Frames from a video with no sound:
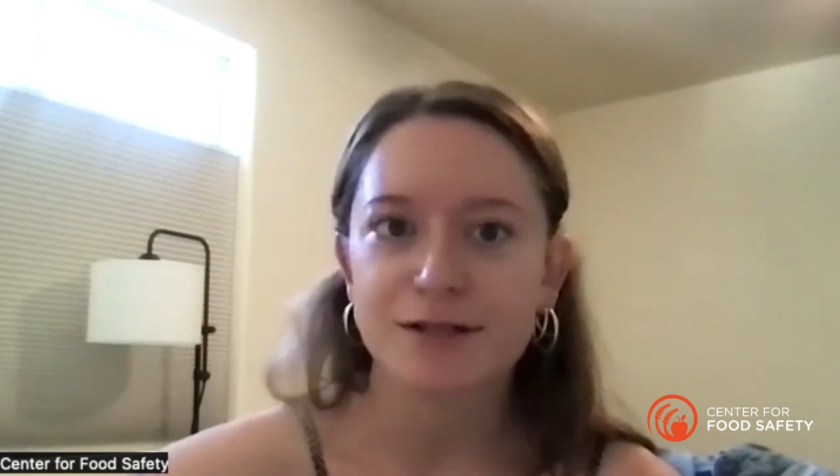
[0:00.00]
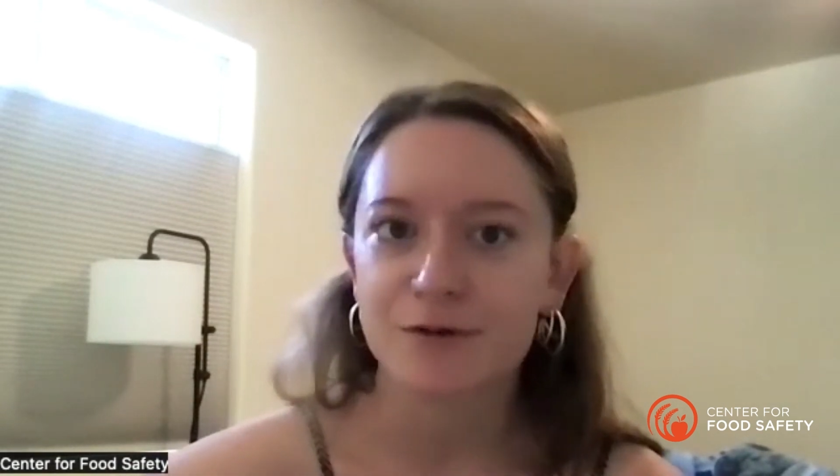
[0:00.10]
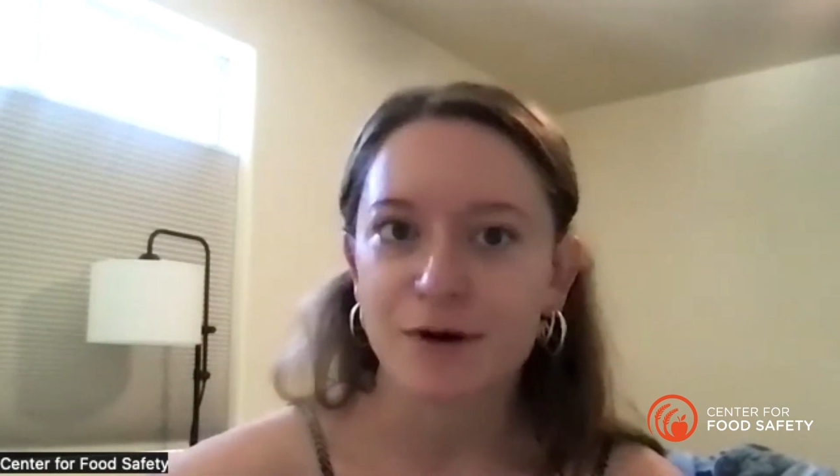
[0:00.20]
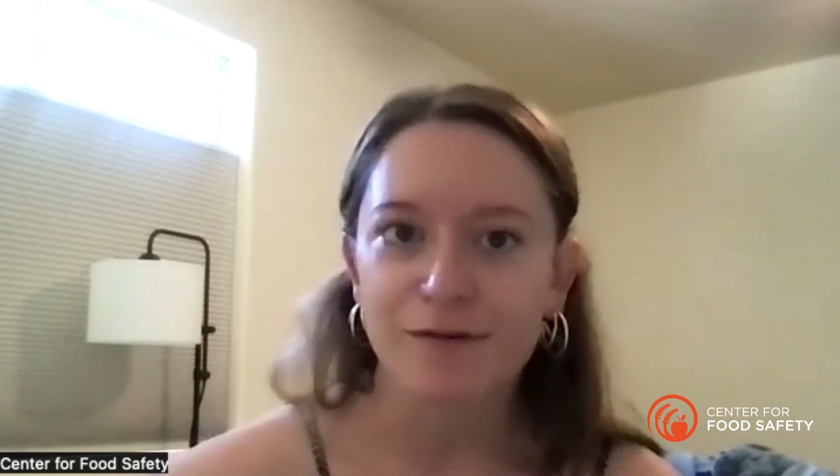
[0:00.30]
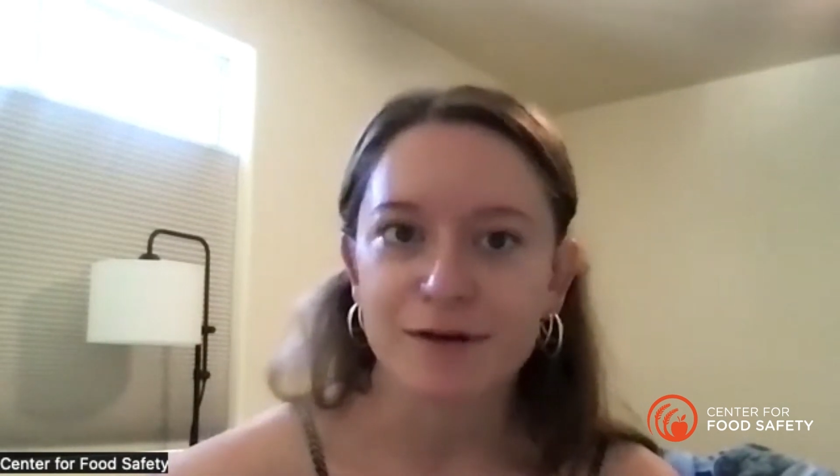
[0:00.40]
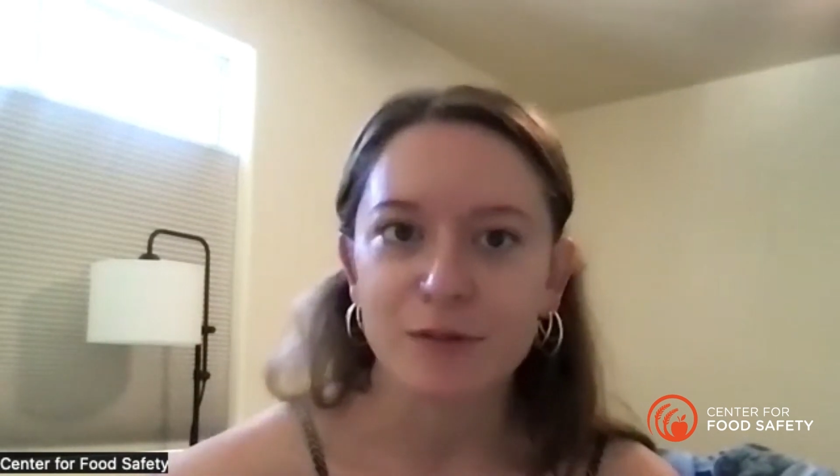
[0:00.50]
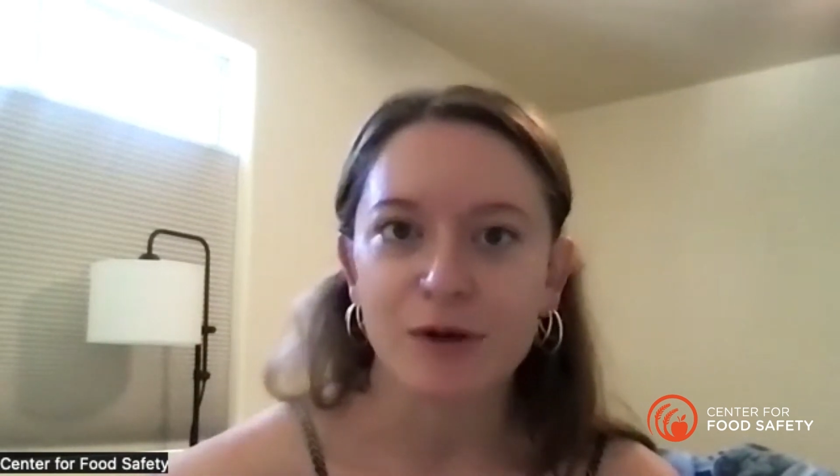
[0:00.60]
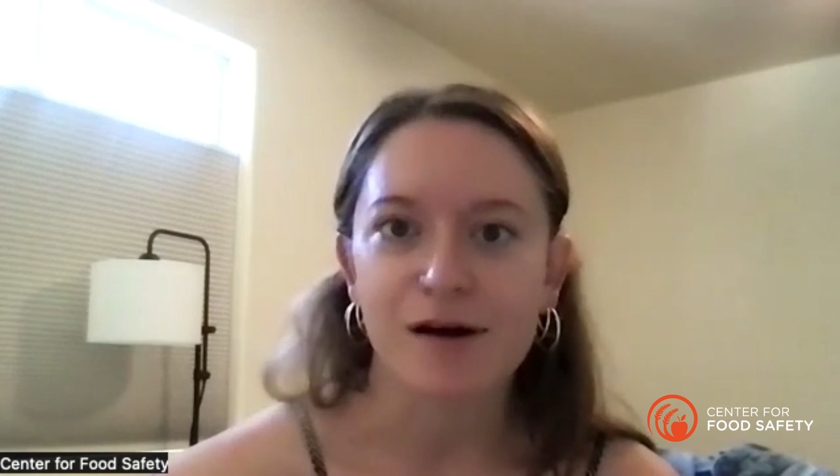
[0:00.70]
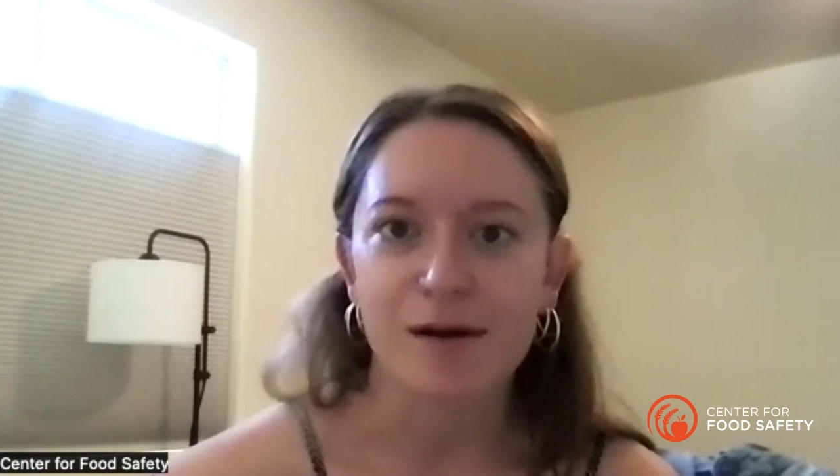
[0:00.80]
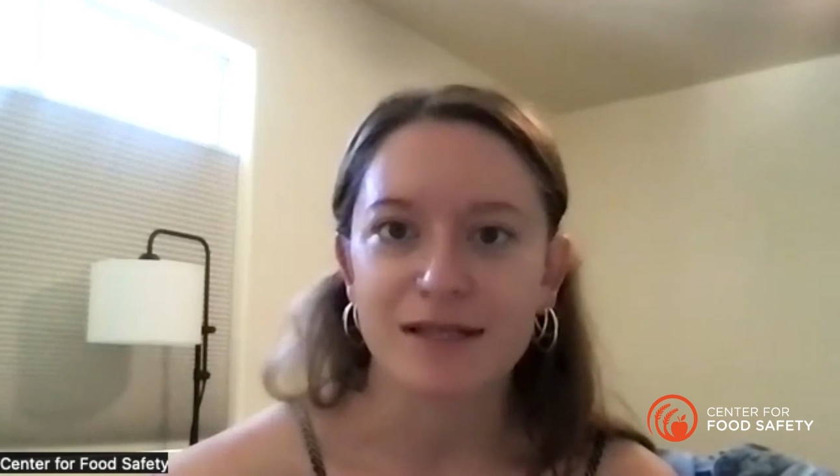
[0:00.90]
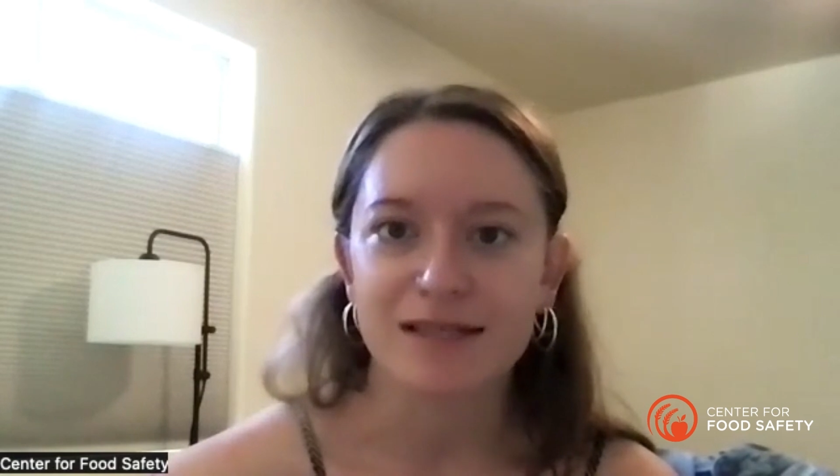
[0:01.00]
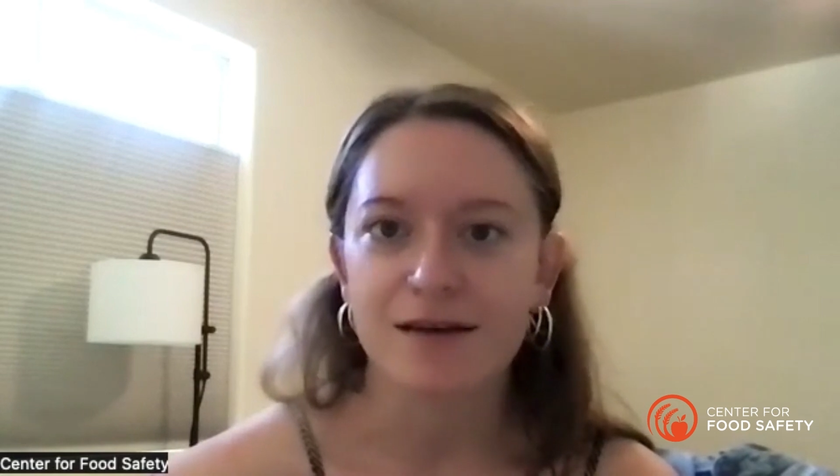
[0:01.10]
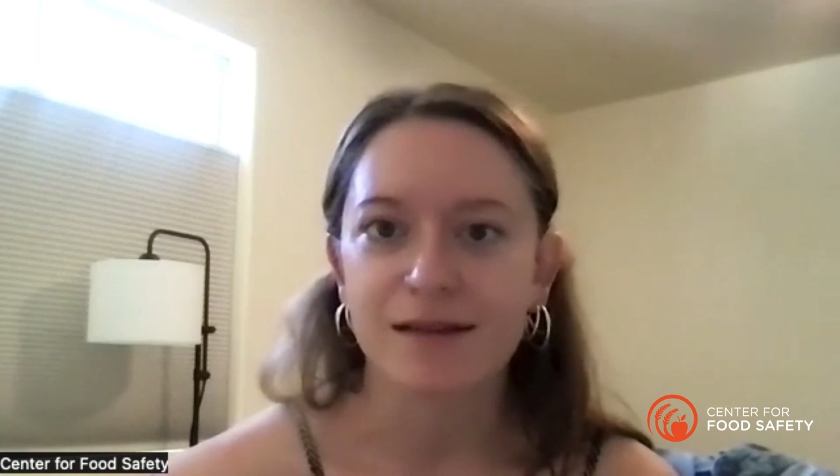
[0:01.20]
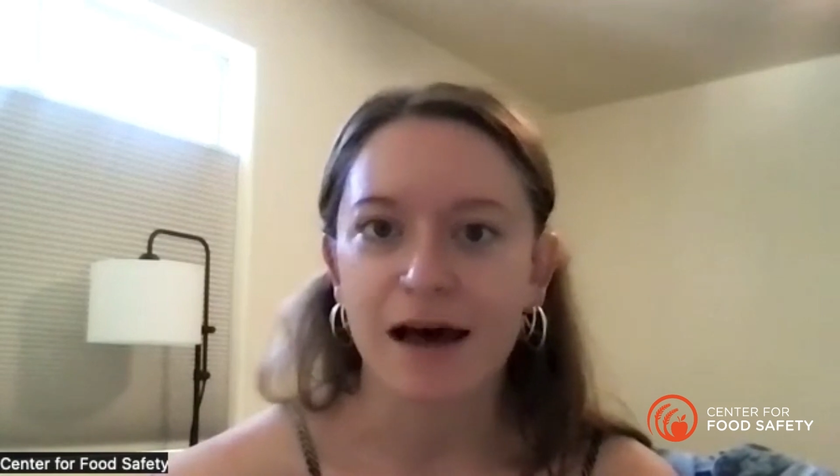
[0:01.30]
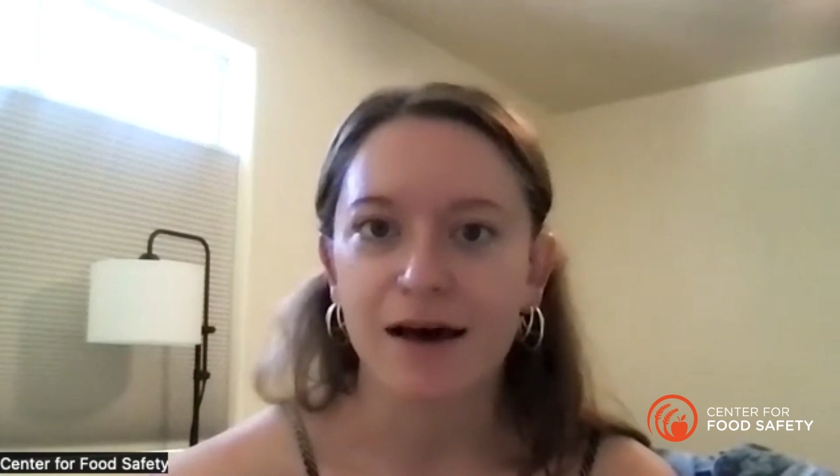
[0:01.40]
if you have any more comments
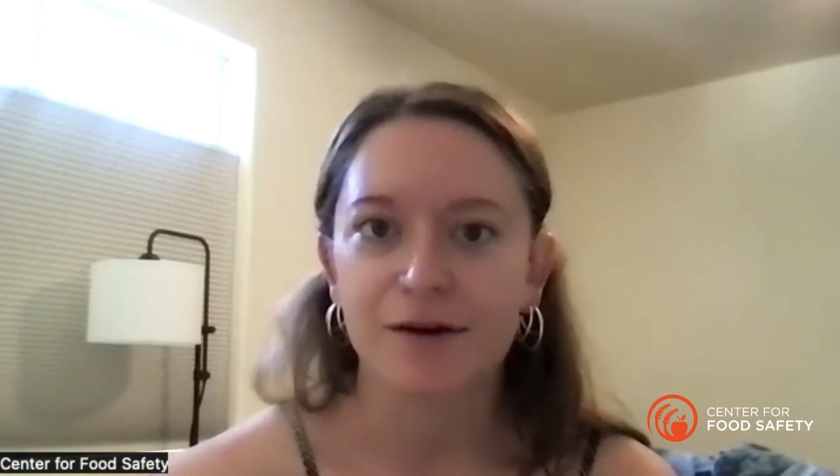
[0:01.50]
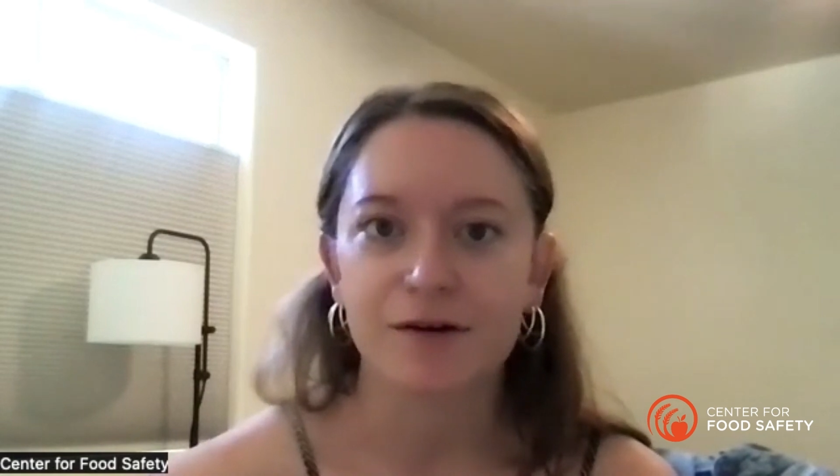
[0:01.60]
on that,